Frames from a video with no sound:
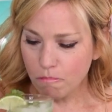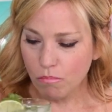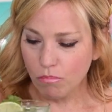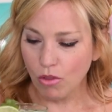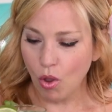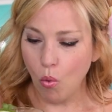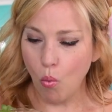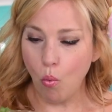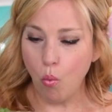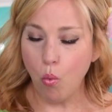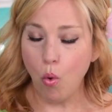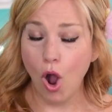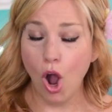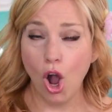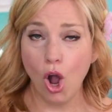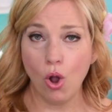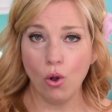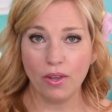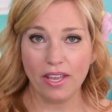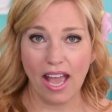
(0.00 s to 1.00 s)

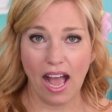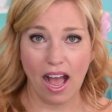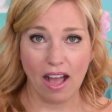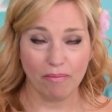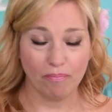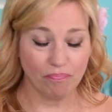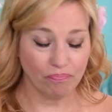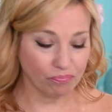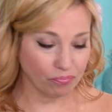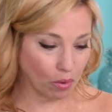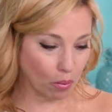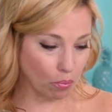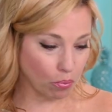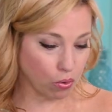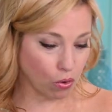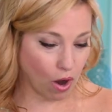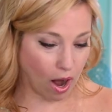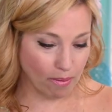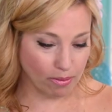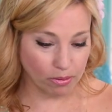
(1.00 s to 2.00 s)
Whoa, yeah.
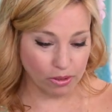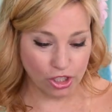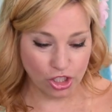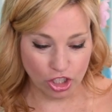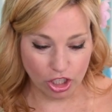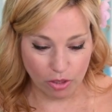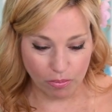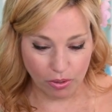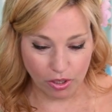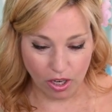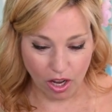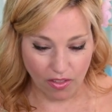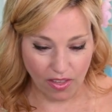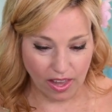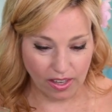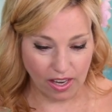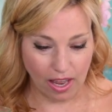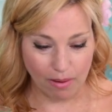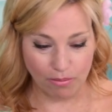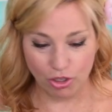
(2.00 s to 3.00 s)
Probably shouldn't have put all
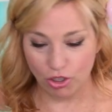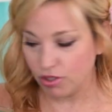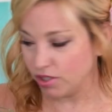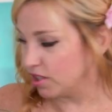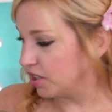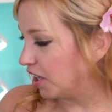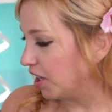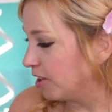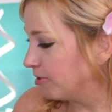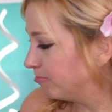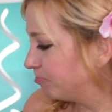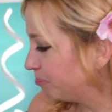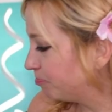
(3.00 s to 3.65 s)
that lime juice in there.